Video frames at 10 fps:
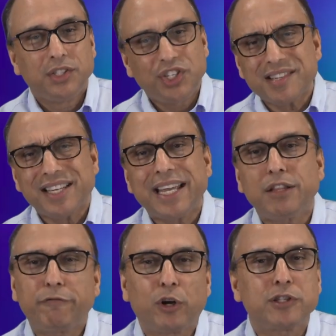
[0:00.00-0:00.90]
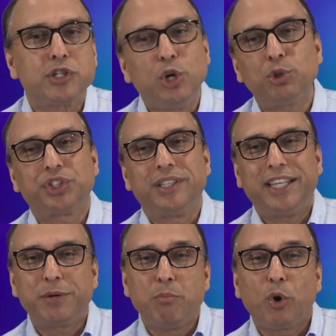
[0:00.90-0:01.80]
Just like the false notion
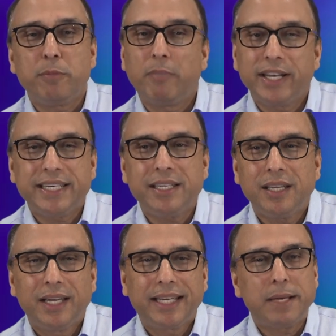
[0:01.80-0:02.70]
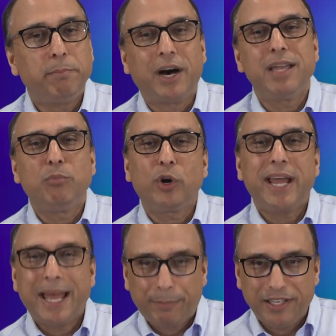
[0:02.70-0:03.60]
that more money can buy more
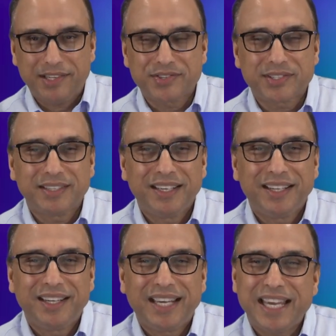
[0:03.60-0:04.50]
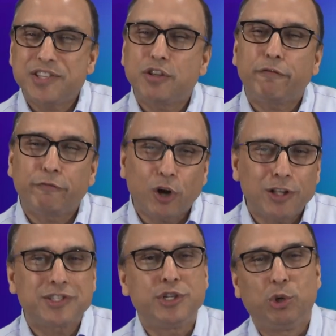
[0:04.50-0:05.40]
happiness, is the
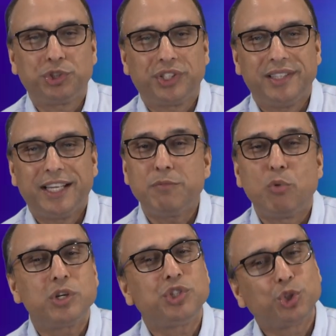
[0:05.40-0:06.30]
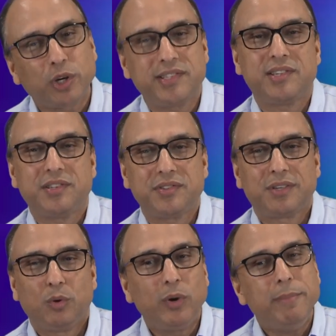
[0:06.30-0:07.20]
false notion that more
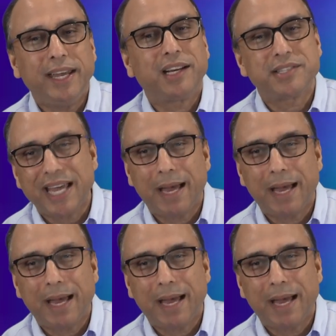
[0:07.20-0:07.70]
choices will make us